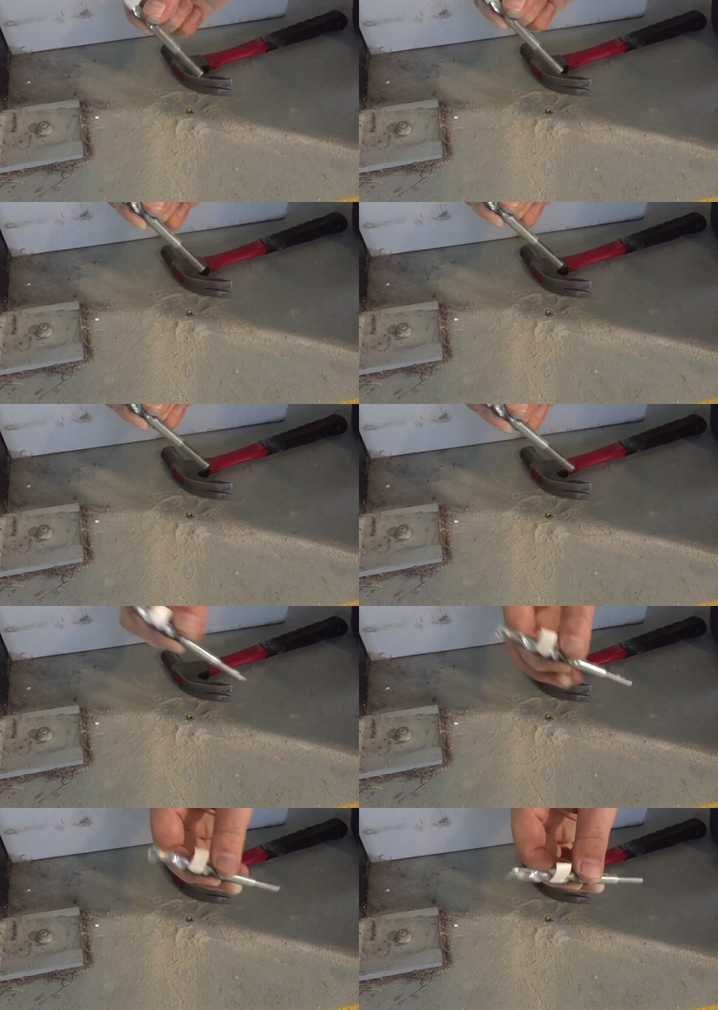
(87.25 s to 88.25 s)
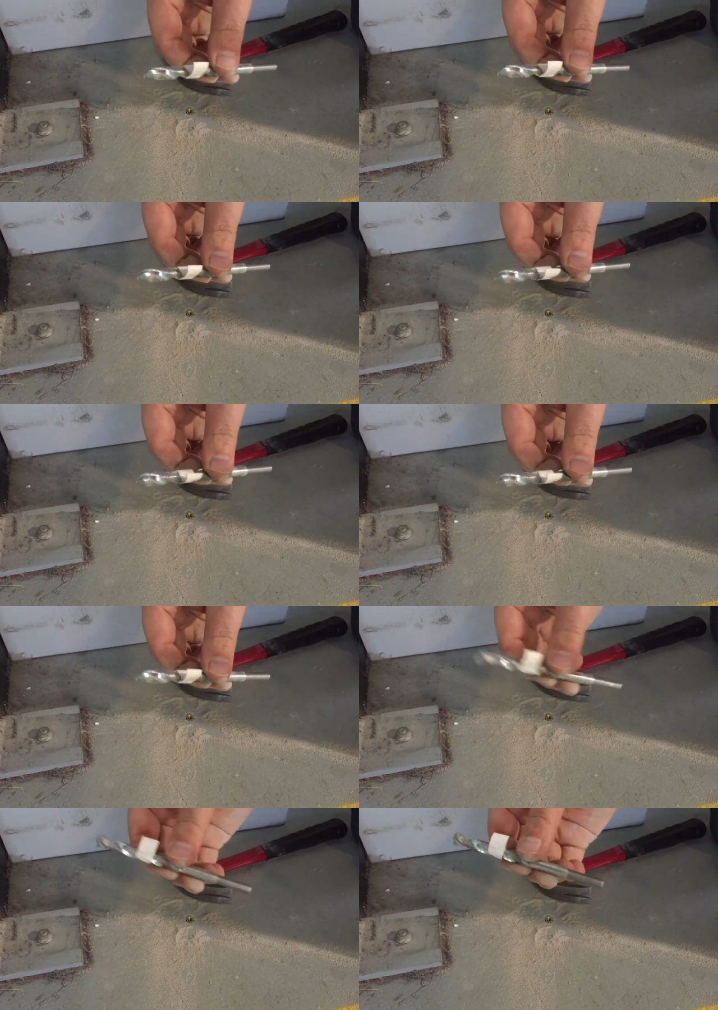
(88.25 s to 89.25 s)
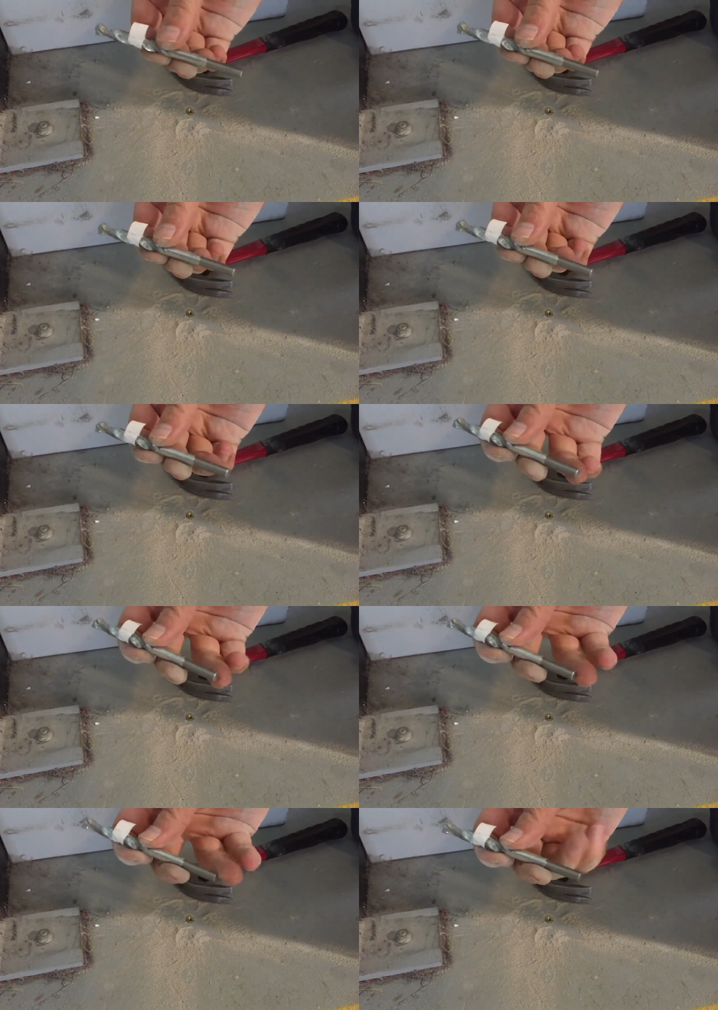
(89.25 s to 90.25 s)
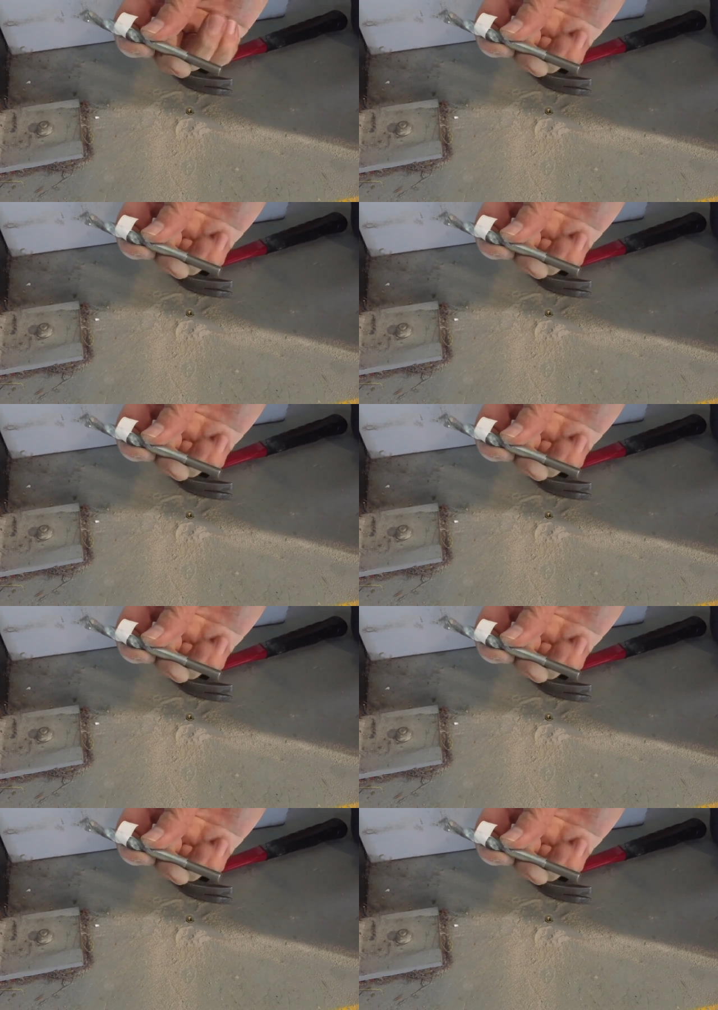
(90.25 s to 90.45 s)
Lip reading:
[unreadable: no face in view]